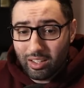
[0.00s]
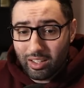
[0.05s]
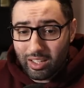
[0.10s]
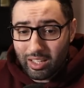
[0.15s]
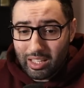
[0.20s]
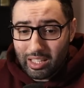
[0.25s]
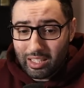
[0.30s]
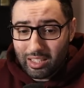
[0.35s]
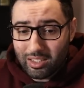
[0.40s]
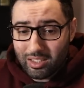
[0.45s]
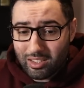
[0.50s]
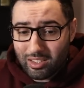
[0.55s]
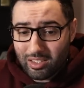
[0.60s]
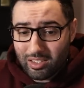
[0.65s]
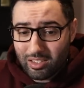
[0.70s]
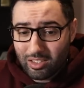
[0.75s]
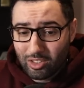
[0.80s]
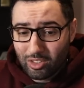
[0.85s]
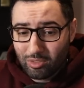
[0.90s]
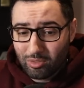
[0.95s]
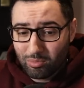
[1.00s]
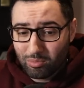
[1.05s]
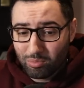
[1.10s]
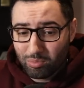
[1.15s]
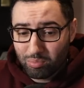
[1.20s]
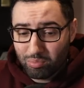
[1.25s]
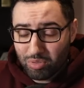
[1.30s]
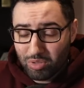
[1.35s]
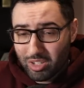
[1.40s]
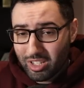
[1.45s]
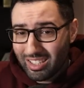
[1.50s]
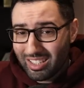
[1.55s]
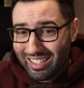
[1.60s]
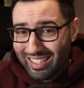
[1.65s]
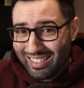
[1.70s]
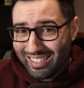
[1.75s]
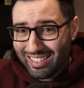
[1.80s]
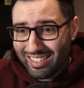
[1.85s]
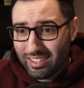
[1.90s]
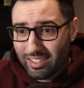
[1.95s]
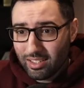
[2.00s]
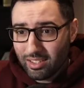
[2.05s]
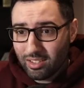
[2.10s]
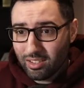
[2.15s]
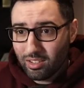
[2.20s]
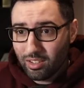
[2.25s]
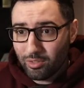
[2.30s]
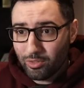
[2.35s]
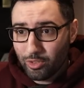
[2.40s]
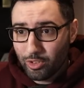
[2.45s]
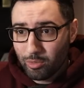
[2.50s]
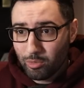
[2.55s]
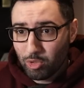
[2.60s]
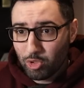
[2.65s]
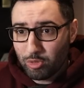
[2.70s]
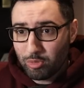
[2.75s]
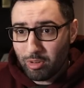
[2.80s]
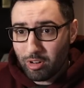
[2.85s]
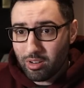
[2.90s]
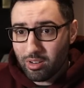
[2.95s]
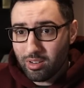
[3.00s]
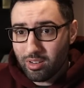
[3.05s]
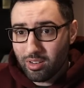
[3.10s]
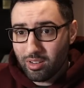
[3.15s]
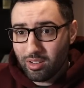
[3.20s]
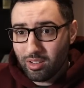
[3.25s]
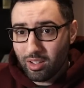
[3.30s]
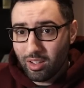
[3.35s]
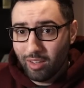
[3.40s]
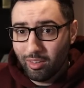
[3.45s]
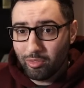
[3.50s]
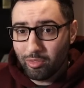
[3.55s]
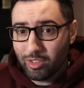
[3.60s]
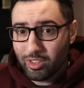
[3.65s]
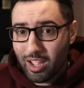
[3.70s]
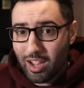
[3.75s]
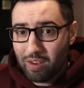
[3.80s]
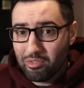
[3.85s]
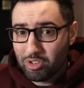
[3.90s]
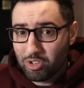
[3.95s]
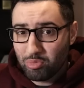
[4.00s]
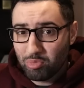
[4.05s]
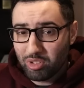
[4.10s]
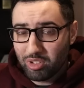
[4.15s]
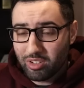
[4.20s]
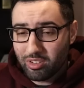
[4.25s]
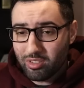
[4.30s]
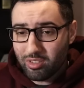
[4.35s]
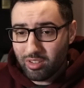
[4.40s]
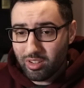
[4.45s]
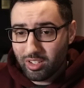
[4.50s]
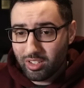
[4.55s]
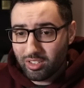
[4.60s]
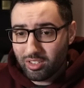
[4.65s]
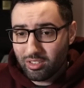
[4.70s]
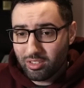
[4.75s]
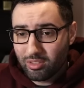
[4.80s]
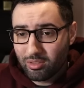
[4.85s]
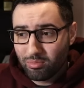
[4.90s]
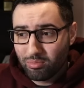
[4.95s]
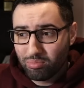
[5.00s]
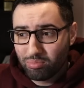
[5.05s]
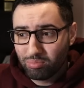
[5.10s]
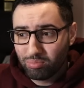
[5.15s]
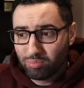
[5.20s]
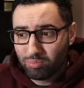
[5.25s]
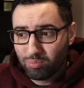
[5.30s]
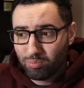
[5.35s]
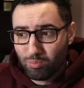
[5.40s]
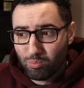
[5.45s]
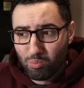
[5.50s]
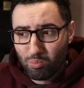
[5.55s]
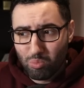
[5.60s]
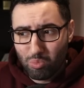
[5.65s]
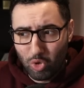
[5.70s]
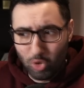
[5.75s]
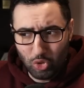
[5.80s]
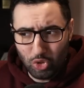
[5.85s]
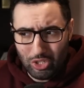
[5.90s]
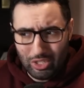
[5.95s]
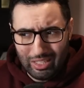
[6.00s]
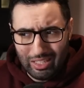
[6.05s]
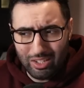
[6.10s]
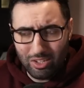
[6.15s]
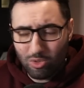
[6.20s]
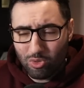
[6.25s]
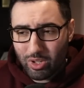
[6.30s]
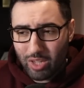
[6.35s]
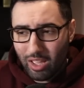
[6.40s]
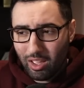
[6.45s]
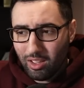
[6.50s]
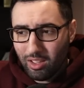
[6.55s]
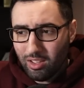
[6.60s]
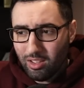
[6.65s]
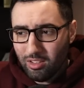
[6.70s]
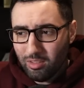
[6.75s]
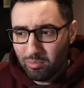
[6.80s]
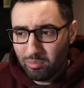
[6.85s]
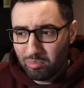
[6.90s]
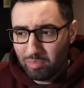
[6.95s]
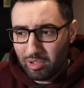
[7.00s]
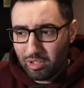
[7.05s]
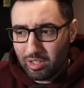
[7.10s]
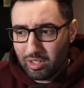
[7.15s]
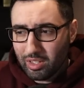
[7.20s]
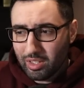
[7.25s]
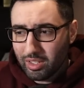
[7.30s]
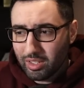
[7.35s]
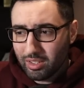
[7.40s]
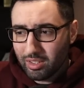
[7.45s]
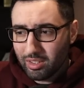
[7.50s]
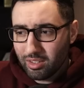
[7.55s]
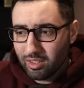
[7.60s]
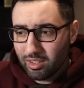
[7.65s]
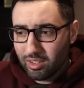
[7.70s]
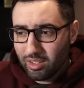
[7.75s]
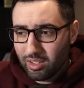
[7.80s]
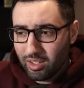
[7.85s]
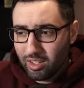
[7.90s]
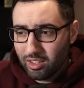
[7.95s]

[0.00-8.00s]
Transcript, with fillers: It's pretty decent for the most part. And for the average player, it's mostly okay. Gets the job done.